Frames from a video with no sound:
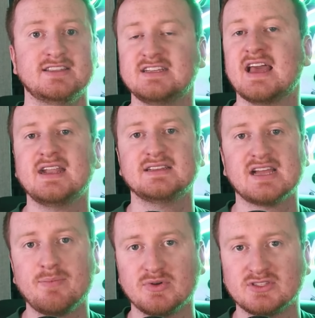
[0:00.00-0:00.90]
to get
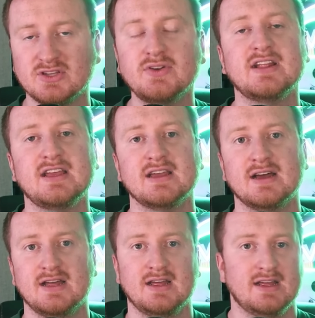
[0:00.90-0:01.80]
his opportunity,
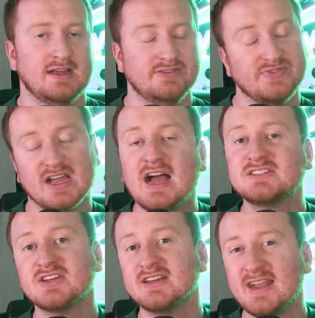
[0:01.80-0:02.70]
the
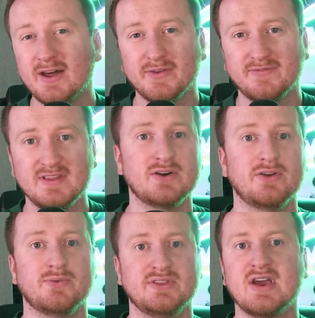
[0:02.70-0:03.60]
guy's going to get on the field.